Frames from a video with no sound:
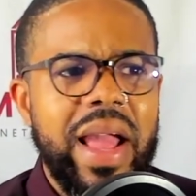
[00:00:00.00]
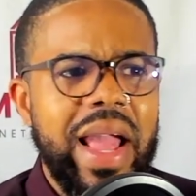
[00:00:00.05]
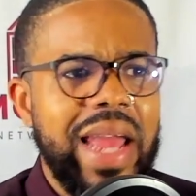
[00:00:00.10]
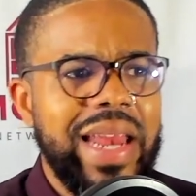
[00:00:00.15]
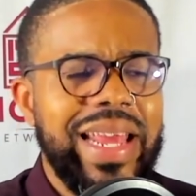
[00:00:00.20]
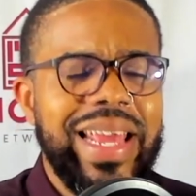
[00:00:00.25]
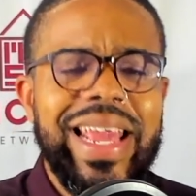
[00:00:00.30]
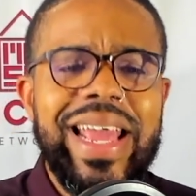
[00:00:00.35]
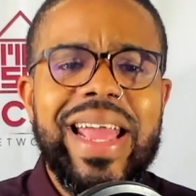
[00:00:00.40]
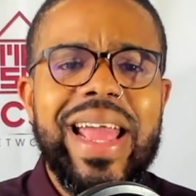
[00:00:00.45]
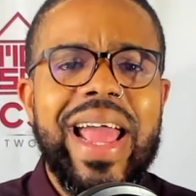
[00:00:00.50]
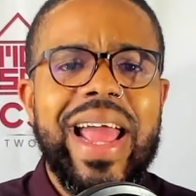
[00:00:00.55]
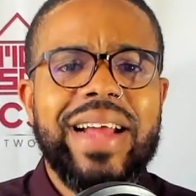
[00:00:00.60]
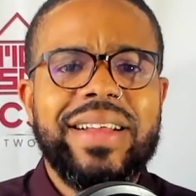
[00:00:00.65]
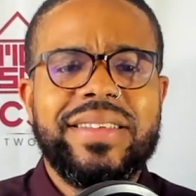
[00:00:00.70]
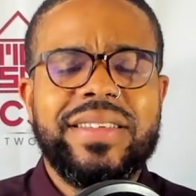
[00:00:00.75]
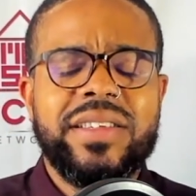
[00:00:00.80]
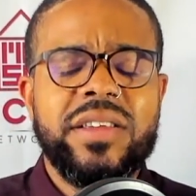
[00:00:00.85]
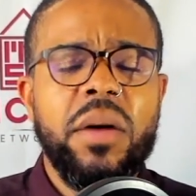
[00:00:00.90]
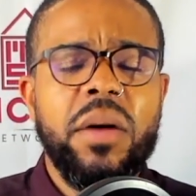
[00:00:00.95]
and he
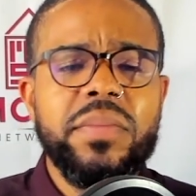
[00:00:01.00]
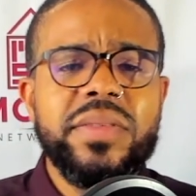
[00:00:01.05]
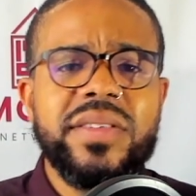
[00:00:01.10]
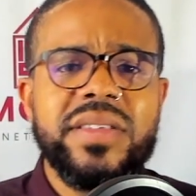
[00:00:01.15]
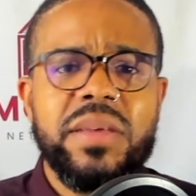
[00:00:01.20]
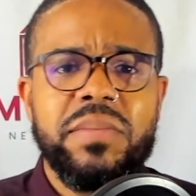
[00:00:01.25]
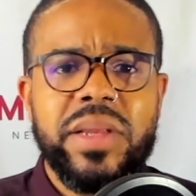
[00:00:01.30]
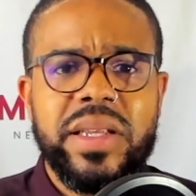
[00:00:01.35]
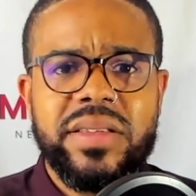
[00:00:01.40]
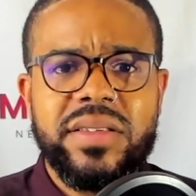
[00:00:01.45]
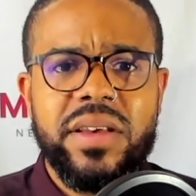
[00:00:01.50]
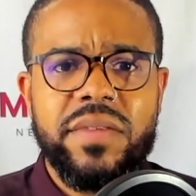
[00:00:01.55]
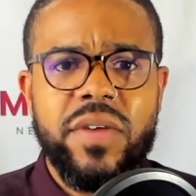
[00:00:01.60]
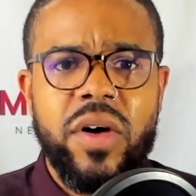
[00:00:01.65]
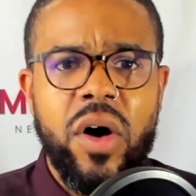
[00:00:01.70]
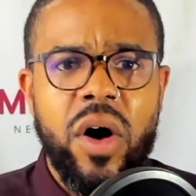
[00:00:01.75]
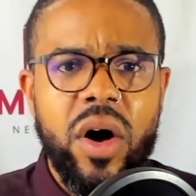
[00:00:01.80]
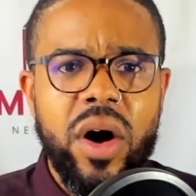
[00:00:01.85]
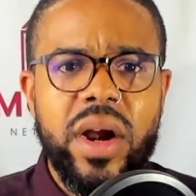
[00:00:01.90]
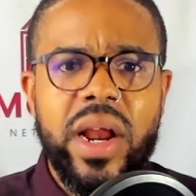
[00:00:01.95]
had some semblance of a
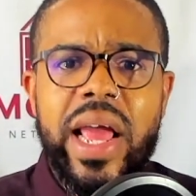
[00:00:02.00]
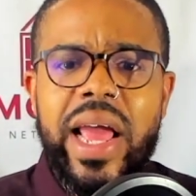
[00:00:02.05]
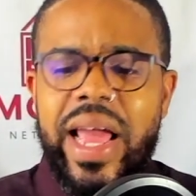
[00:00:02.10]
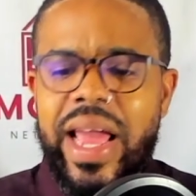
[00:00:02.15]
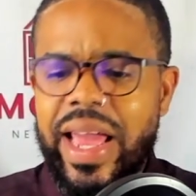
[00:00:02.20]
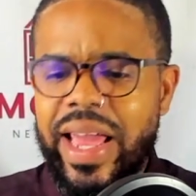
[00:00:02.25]
heart.